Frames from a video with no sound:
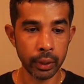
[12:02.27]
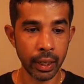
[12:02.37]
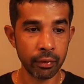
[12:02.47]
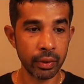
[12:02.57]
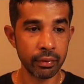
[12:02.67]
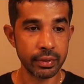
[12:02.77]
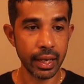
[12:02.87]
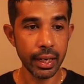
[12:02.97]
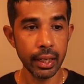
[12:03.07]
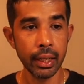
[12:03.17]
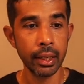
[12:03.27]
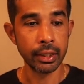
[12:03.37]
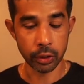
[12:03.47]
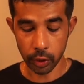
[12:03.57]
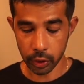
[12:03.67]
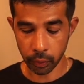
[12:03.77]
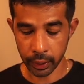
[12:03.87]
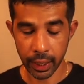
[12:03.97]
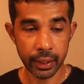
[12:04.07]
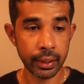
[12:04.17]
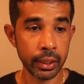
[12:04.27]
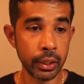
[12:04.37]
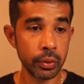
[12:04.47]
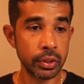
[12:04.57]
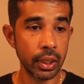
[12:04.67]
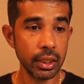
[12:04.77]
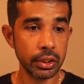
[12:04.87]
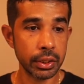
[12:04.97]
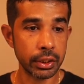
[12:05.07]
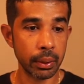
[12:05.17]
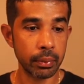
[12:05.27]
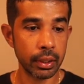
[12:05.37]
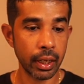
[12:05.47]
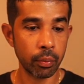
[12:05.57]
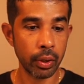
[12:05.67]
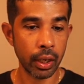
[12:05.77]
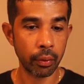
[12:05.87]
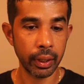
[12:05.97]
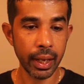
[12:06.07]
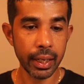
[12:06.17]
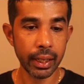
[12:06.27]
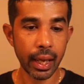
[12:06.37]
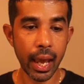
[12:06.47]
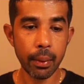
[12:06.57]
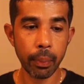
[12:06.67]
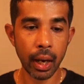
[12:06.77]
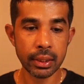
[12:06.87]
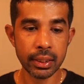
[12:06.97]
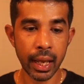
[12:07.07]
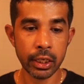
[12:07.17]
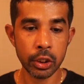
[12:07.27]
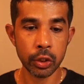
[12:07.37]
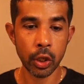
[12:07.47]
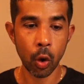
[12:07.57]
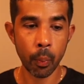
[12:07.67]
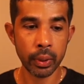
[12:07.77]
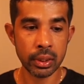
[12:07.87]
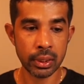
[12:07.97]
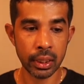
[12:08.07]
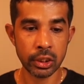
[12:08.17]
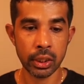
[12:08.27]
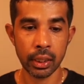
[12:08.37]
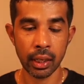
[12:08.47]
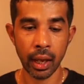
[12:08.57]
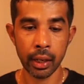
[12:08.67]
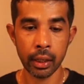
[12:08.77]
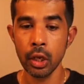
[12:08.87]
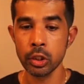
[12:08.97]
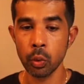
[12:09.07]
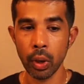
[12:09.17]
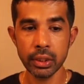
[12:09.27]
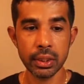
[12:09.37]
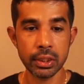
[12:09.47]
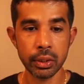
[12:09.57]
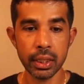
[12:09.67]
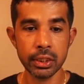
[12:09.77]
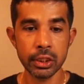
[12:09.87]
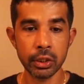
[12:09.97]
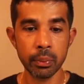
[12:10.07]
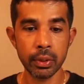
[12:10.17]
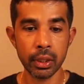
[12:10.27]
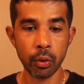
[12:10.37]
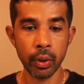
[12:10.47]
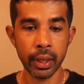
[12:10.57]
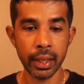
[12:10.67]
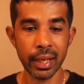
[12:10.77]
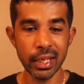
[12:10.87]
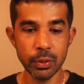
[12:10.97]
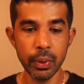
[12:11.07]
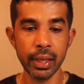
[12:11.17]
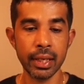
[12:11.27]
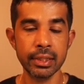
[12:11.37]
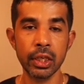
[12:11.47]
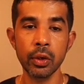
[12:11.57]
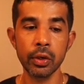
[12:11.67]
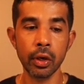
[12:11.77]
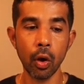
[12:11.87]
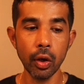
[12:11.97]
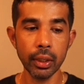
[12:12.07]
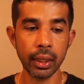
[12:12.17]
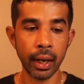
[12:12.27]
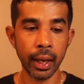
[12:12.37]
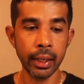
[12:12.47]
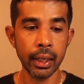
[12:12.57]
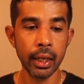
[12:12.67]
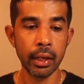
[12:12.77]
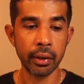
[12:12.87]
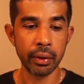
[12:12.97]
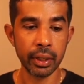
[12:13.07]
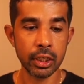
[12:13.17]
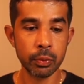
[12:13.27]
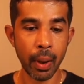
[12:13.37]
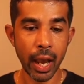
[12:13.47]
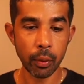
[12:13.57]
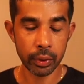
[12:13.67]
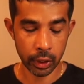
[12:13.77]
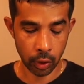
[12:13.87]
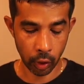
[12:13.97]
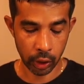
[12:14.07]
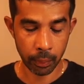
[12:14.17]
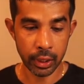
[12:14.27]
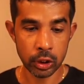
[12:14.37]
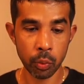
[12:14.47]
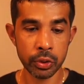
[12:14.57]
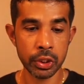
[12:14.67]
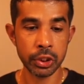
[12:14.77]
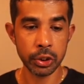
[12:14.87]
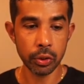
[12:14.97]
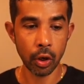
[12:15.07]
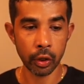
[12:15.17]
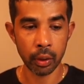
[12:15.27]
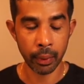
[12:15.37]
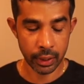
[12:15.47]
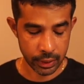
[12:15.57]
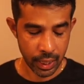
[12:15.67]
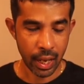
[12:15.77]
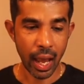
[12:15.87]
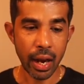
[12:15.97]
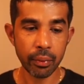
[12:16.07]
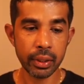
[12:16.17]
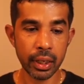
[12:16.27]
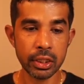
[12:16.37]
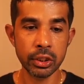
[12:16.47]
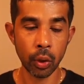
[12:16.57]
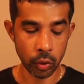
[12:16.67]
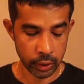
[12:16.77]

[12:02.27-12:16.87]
that we have set. It's going to create the new search descriptor that we are creating and pass that to the OpenSearch client. So once this search descriptor query is being executed on the client, it returns back with the document, so which is two documents, and returns those